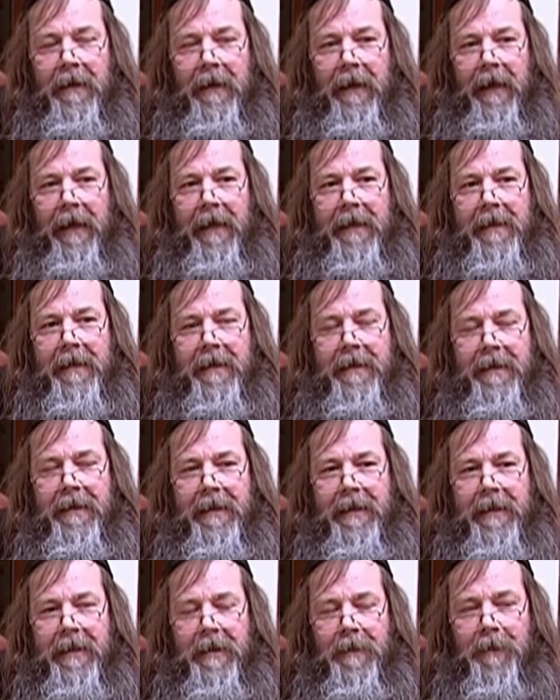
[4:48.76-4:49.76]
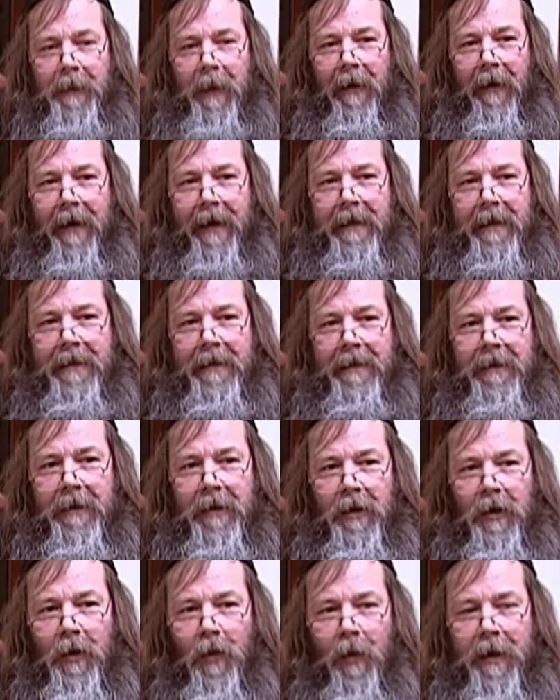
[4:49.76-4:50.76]
And it is this Spirit
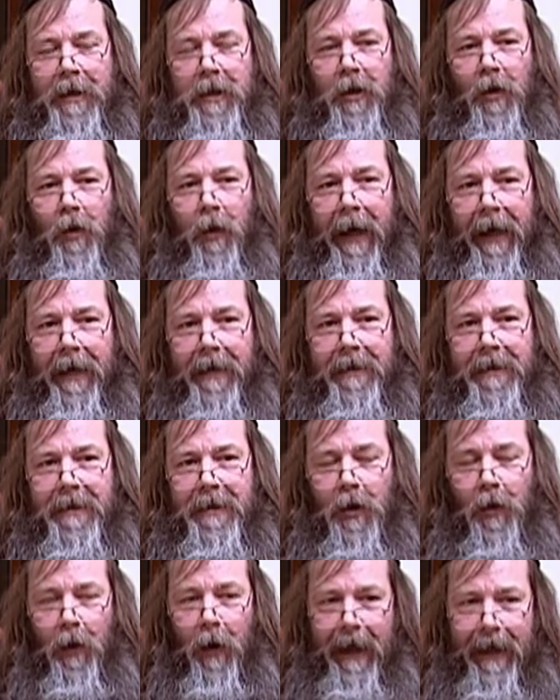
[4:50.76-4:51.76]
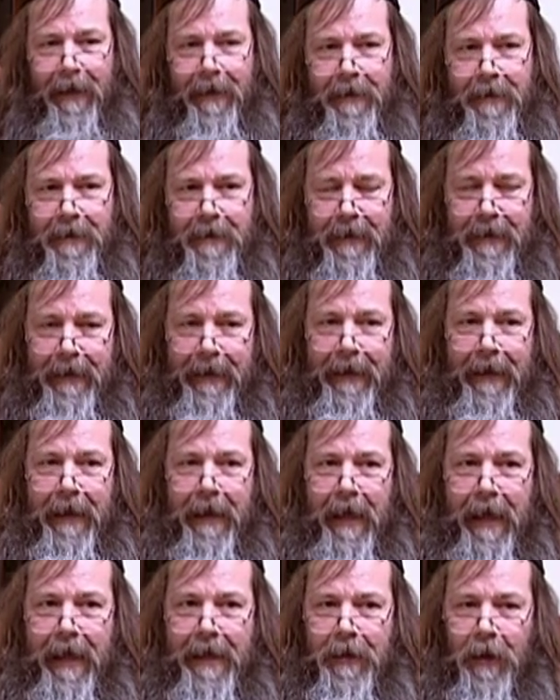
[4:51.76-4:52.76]
which quickens. Quickens
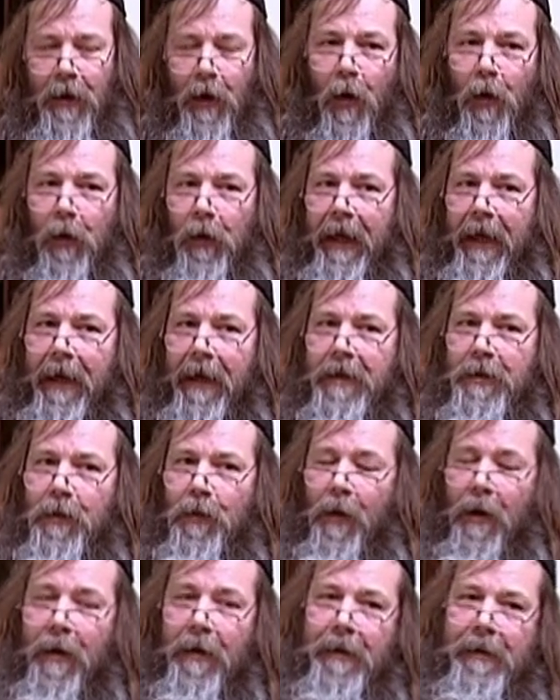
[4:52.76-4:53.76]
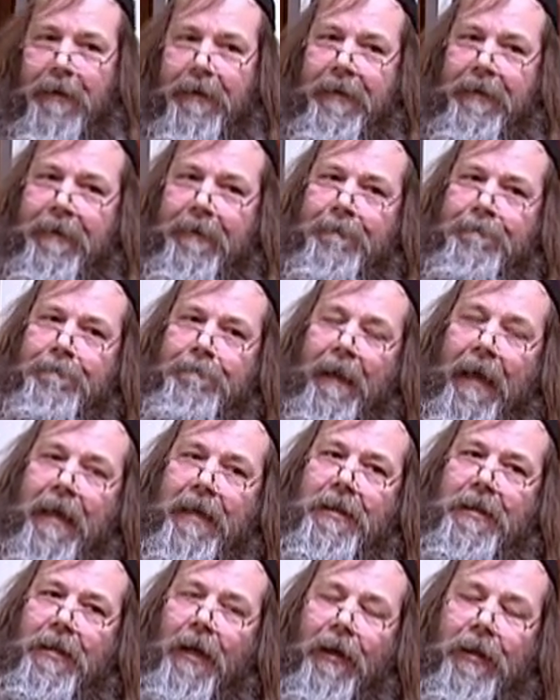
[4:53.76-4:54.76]
is an Old English word.
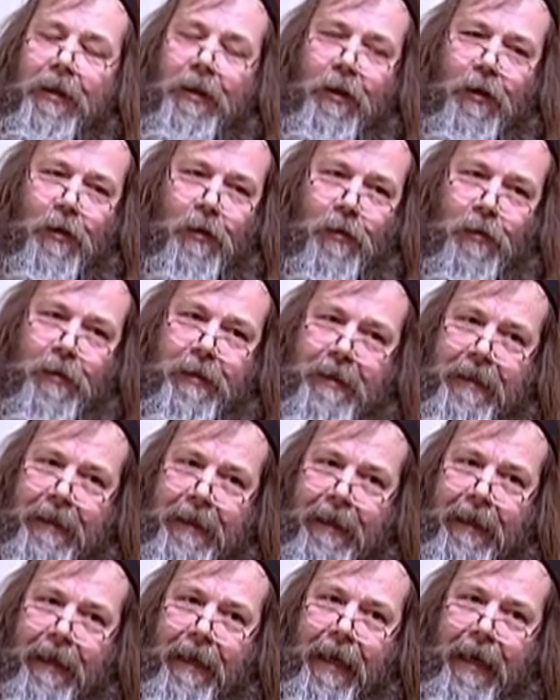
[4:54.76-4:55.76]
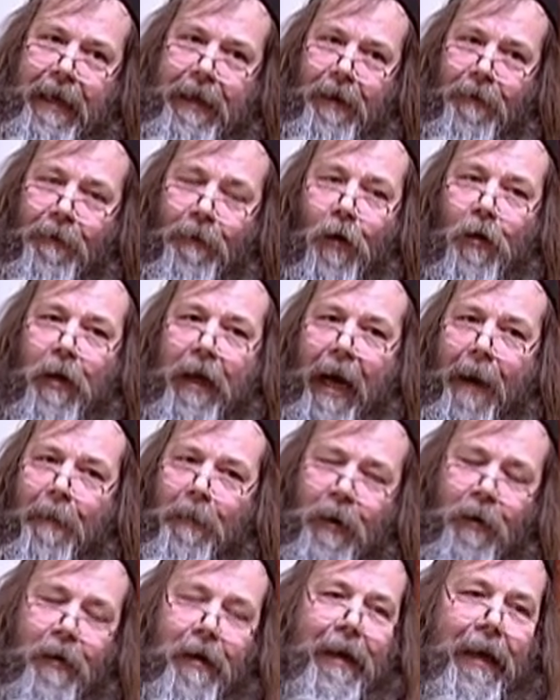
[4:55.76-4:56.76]
It's not used in the
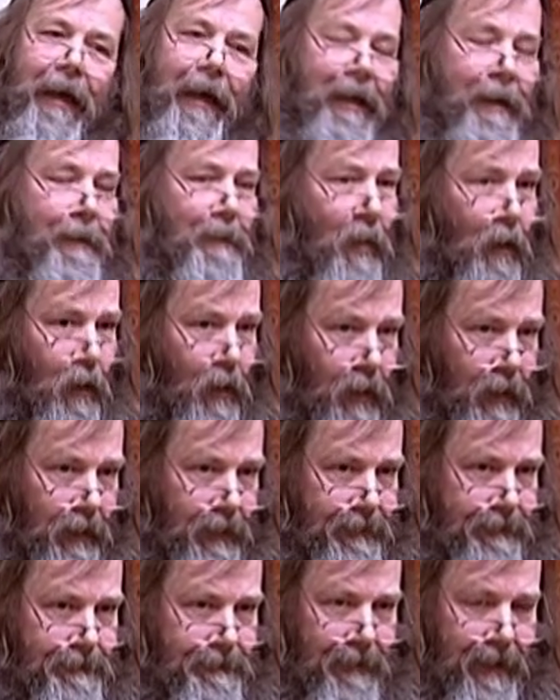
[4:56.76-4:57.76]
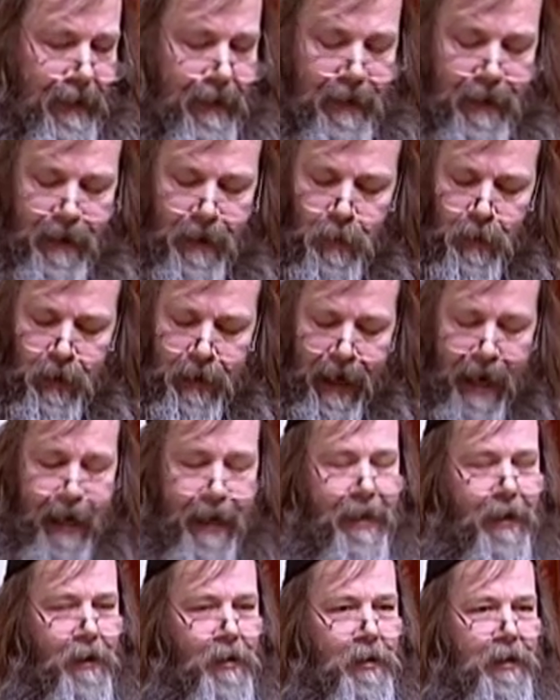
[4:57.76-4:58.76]
vocabulary anymore. But I
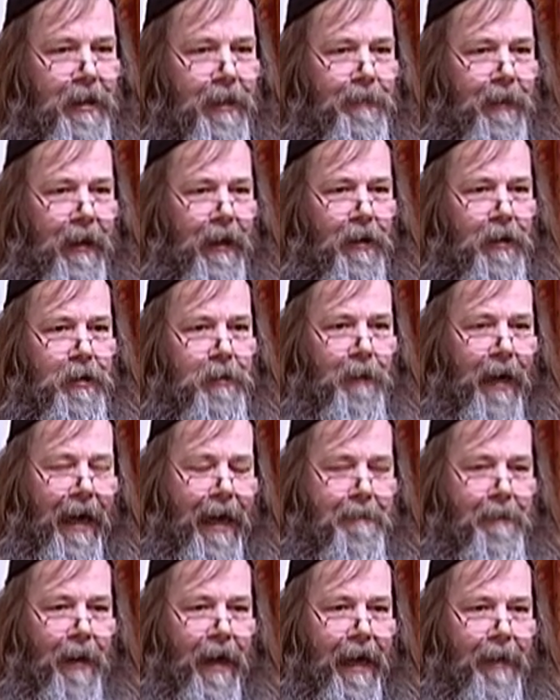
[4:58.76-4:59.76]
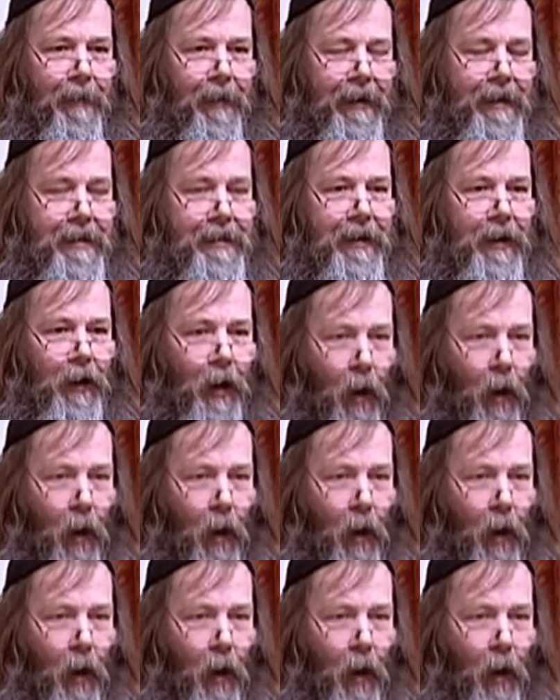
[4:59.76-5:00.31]
use it because my Bible is the